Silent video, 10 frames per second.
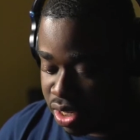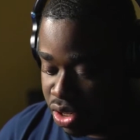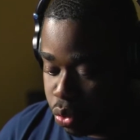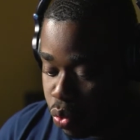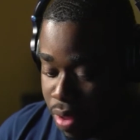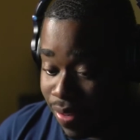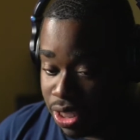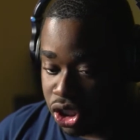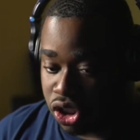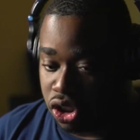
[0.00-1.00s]
women
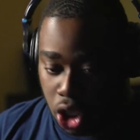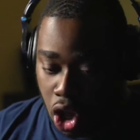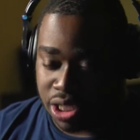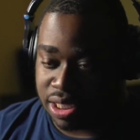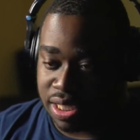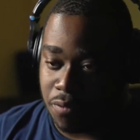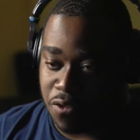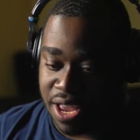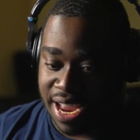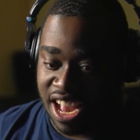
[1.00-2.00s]
just lost
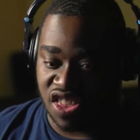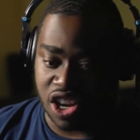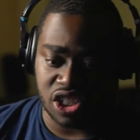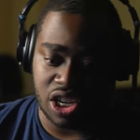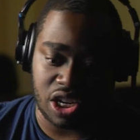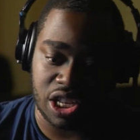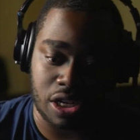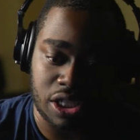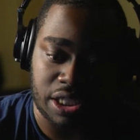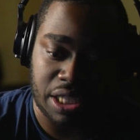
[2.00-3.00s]
something and there's a
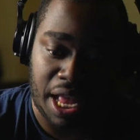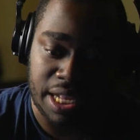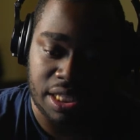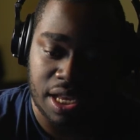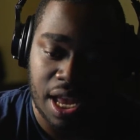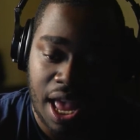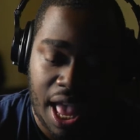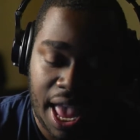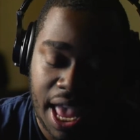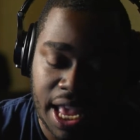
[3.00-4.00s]
side to,
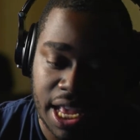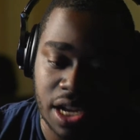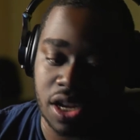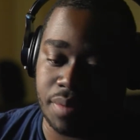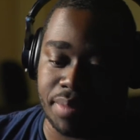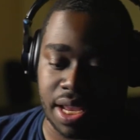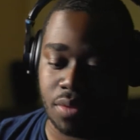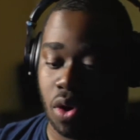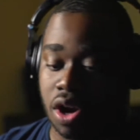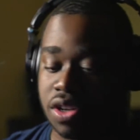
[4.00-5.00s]
hey, it could be
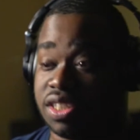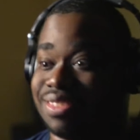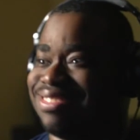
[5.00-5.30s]
worse.